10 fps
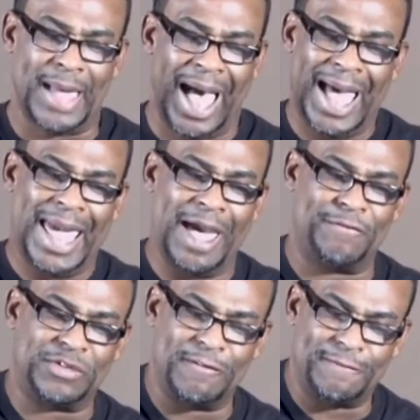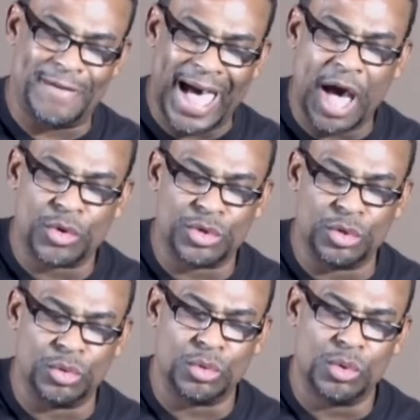I have to
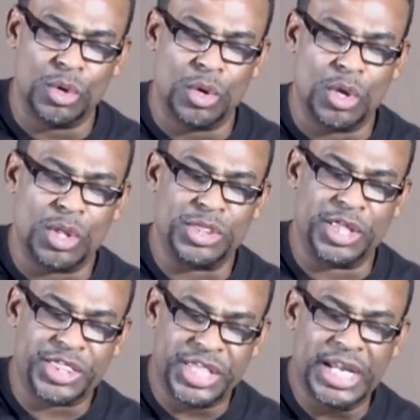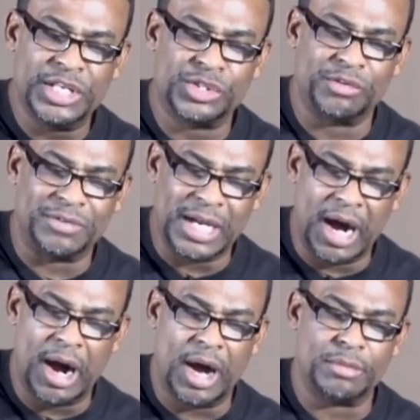value the things of
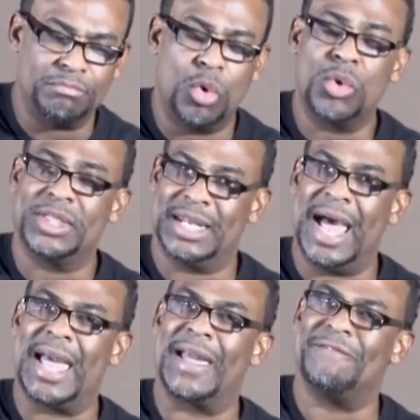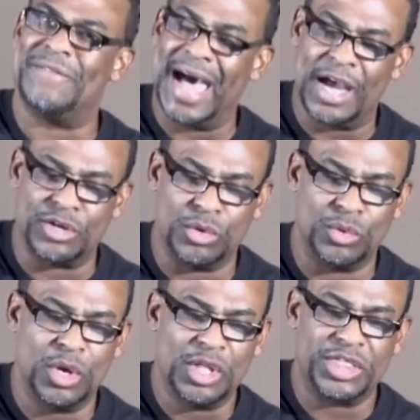God more than I
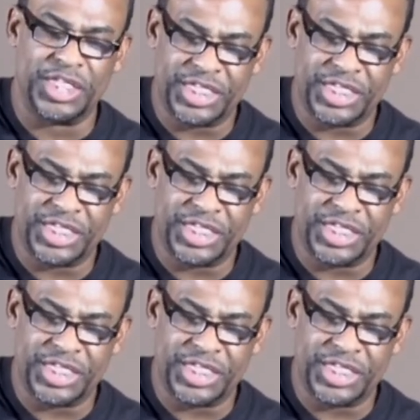value the